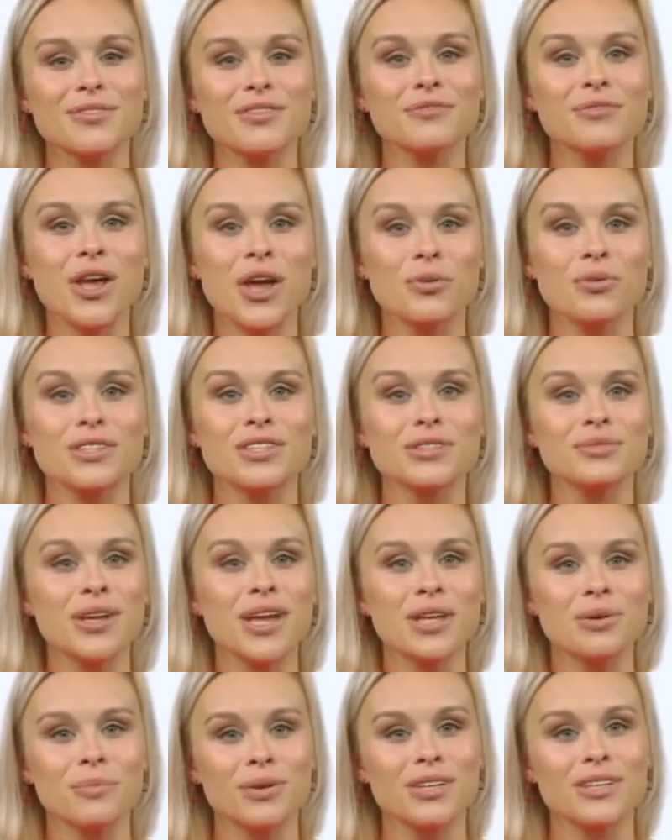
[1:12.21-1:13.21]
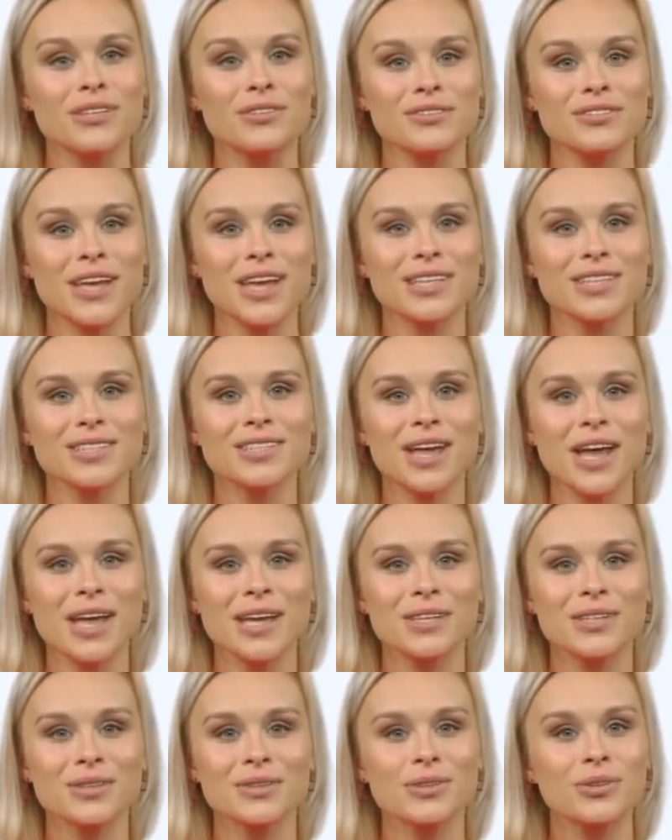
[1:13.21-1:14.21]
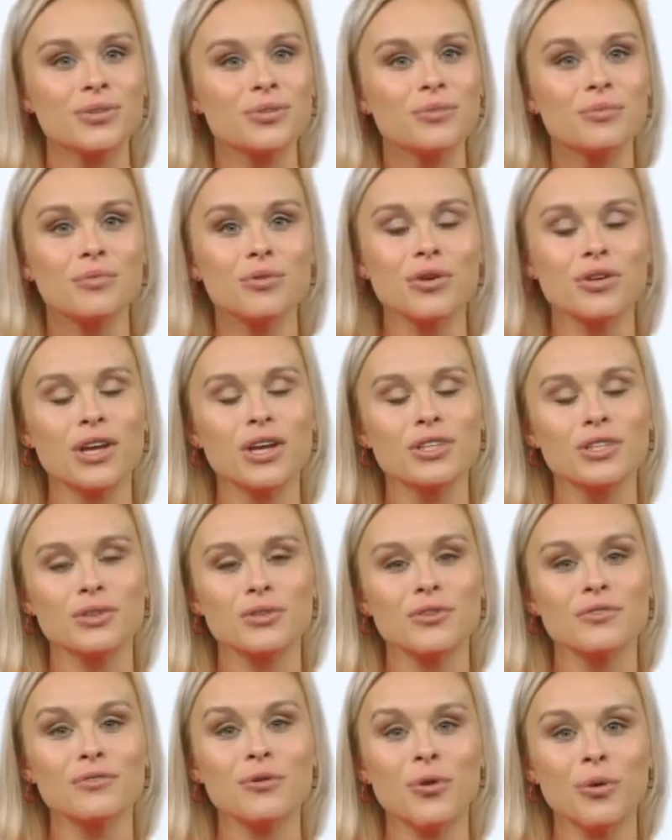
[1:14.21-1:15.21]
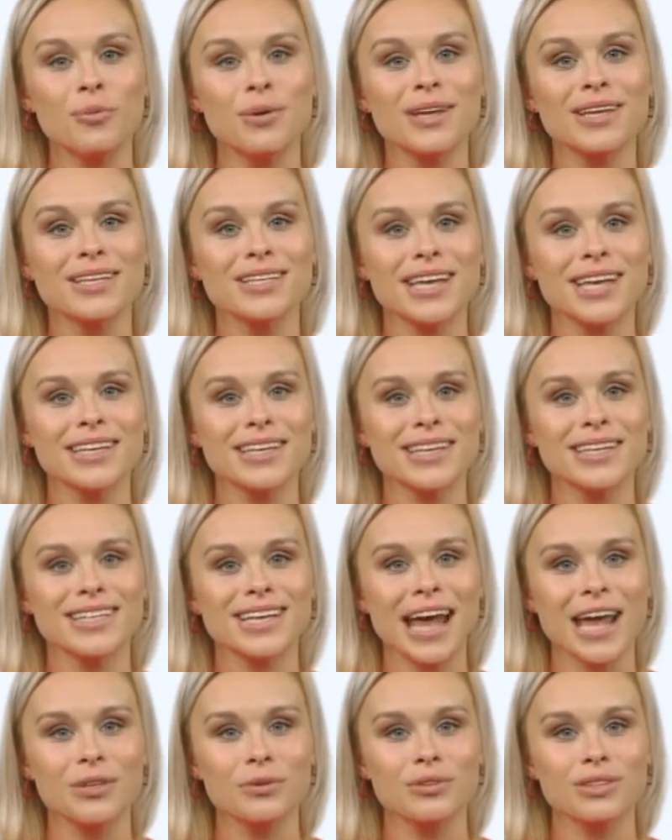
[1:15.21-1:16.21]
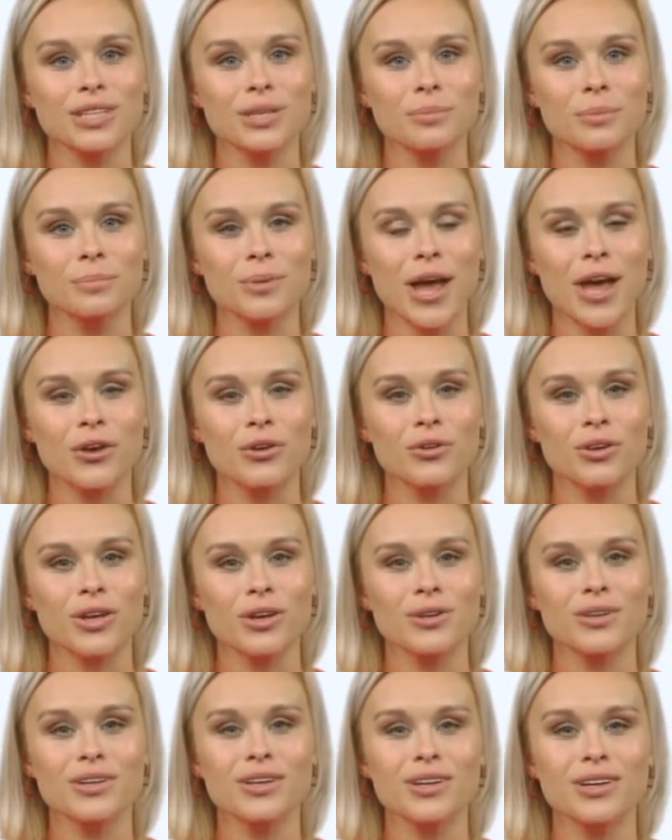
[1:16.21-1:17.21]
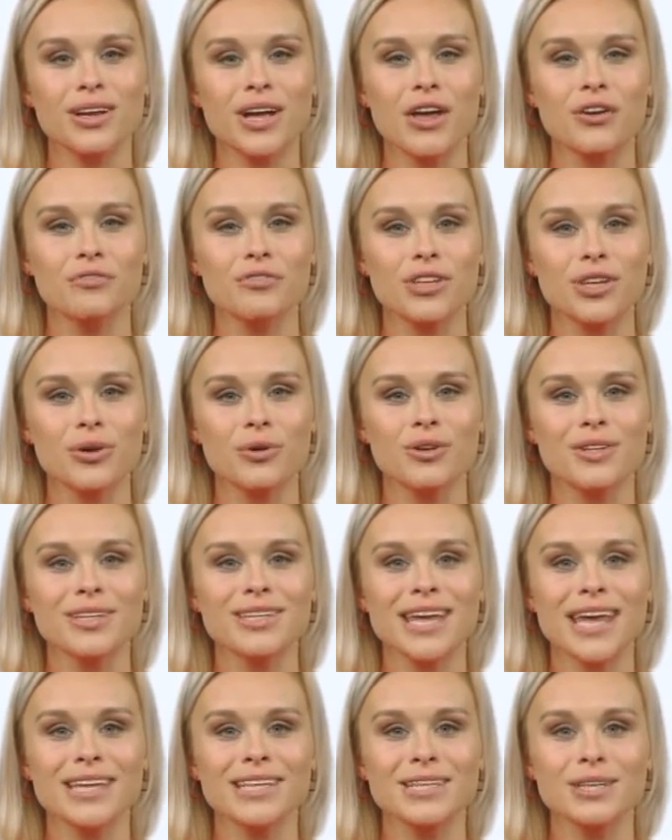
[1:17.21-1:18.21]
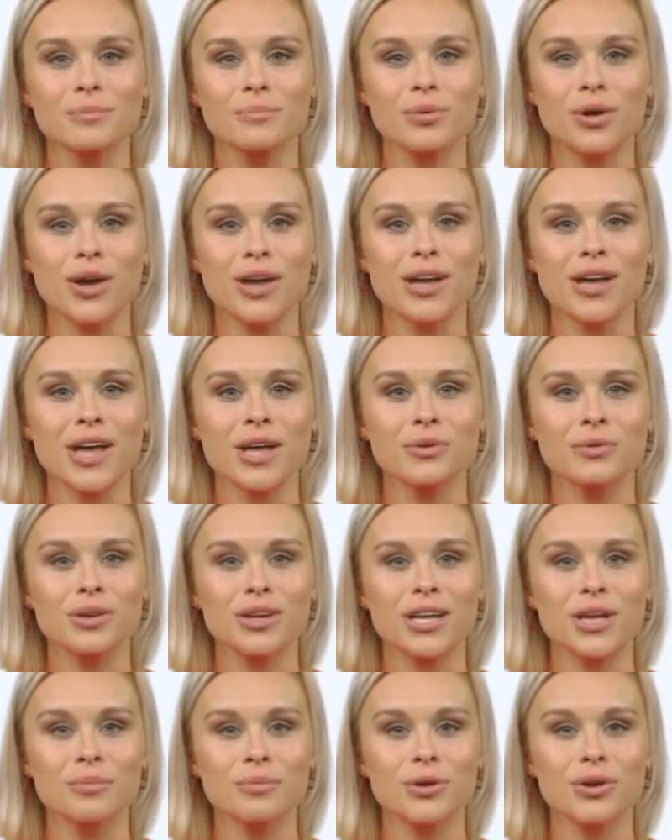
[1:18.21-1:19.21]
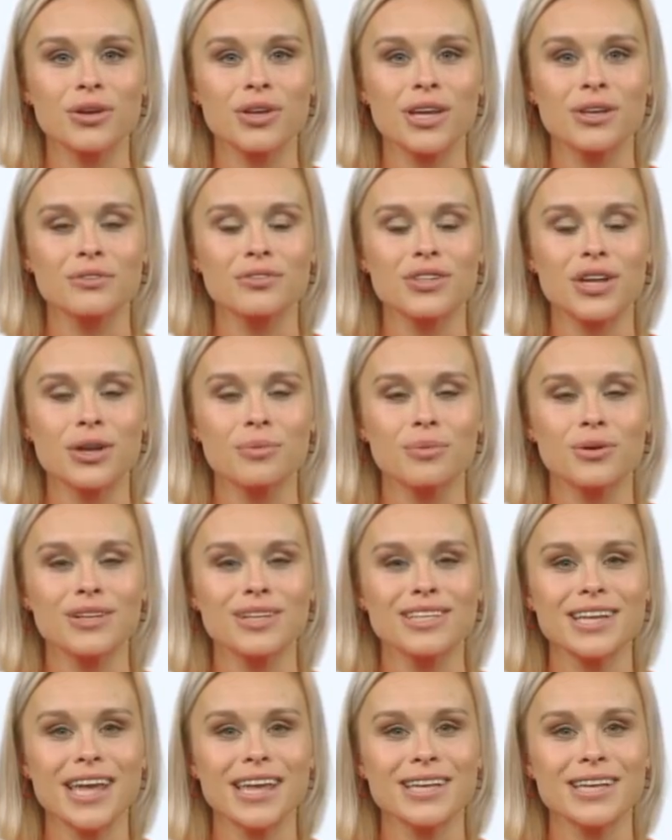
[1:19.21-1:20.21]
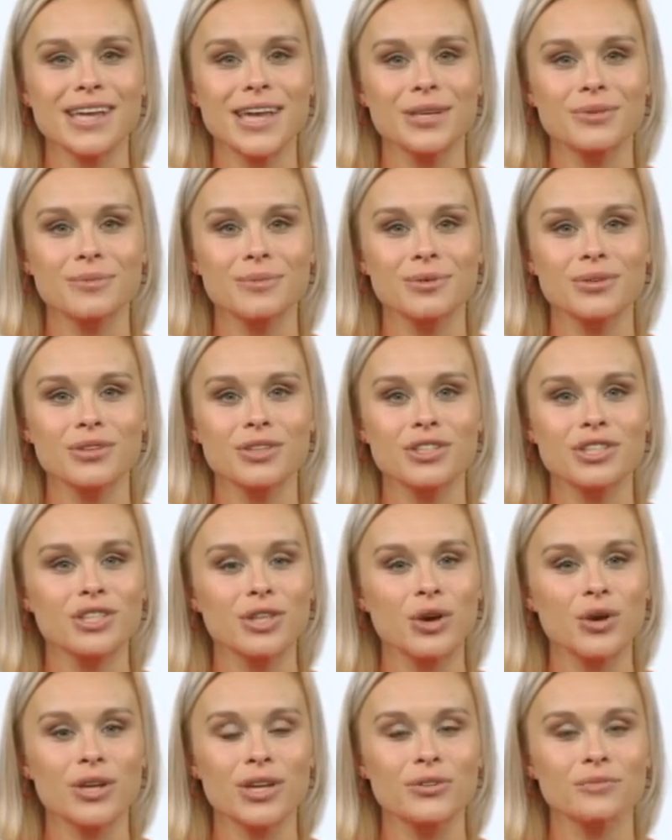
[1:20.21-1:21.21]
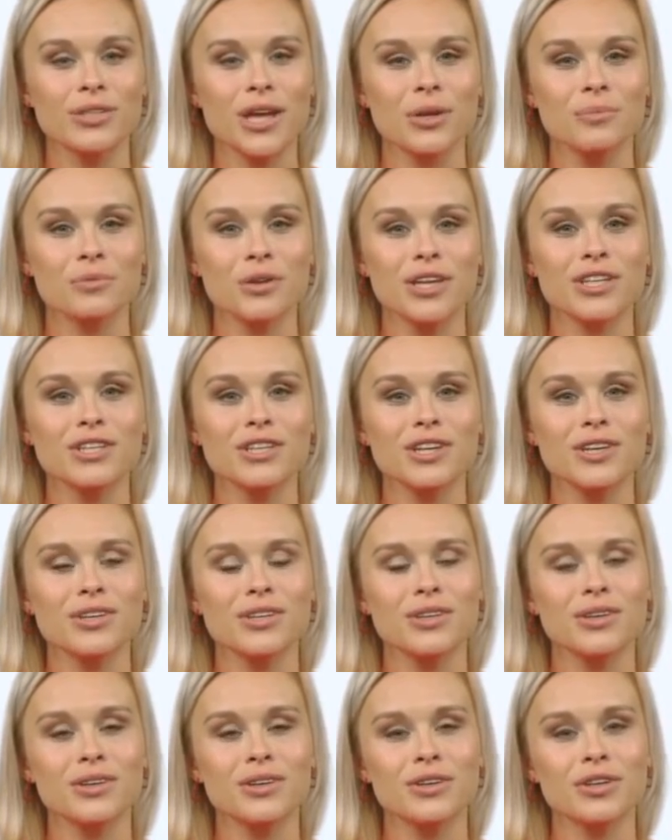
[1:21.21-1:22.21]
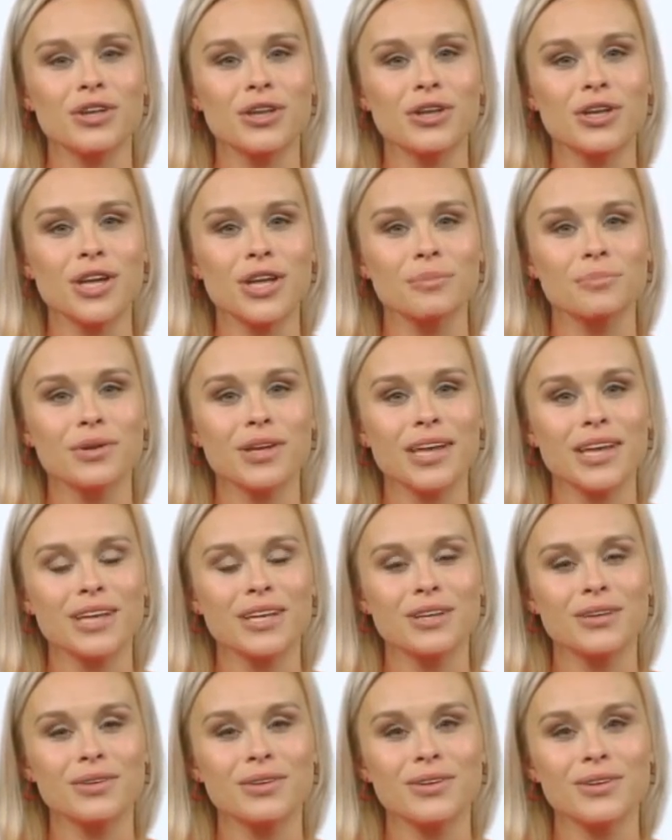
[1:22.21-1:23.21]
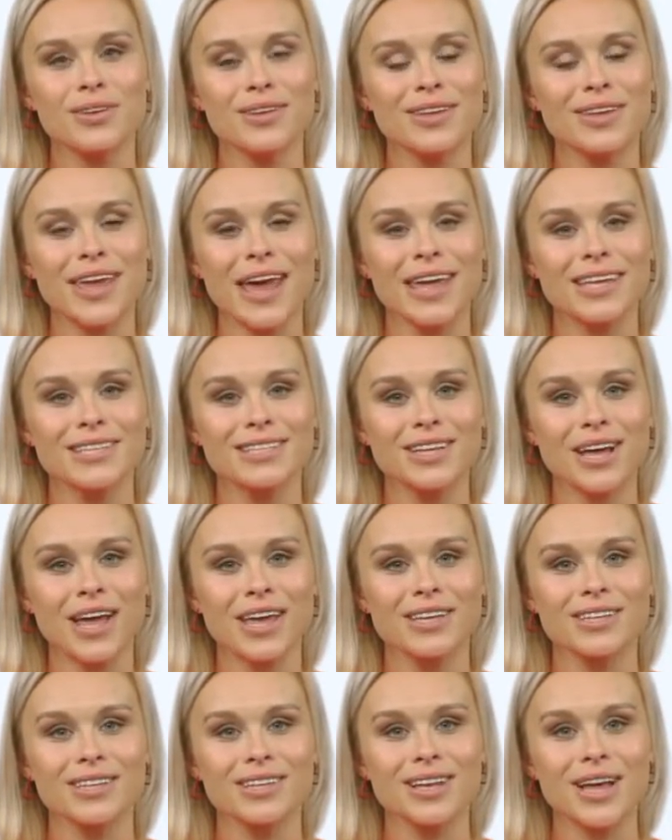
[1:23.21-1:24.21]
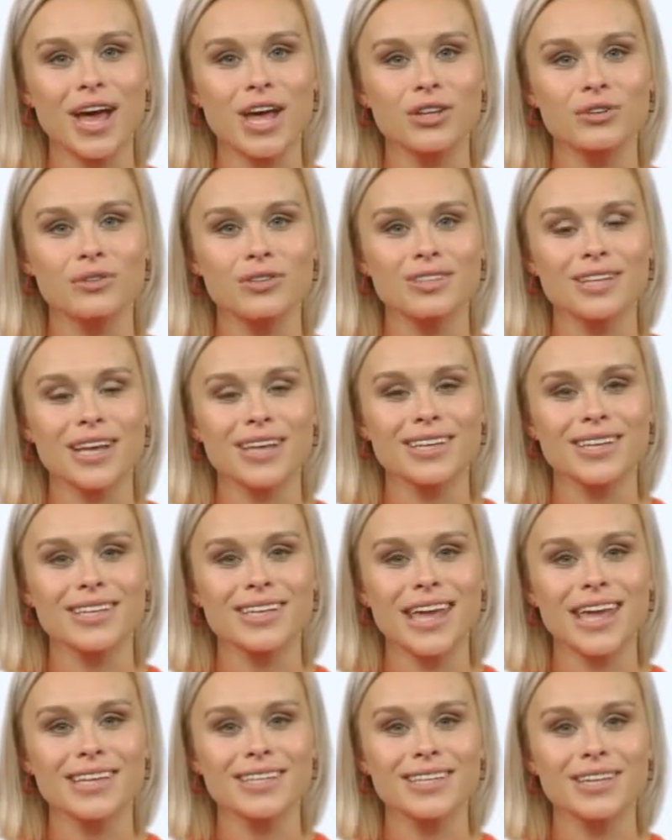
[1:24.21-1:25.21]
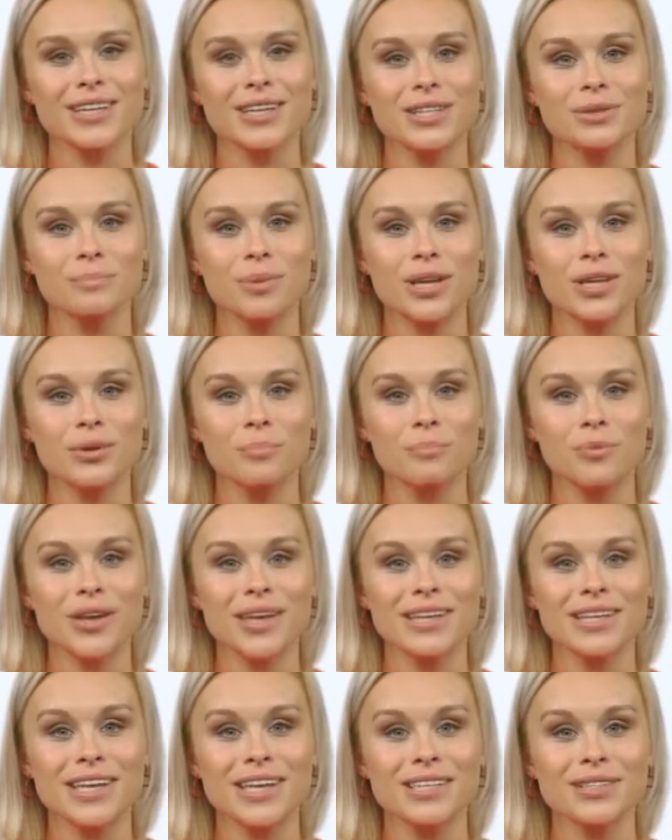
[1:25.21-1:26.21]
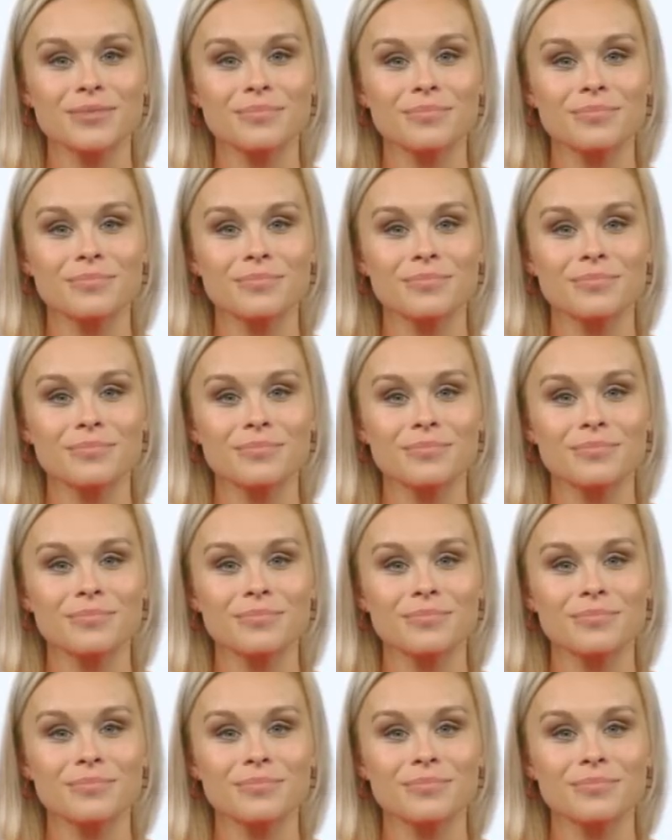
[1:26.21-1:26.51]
Throughout the development of Phastite, product performance and integrity were paramount. A rigorous testing program, including thermal cycling, shock and vibration, helium leak, gas tight and hydrostatic testing has been completed.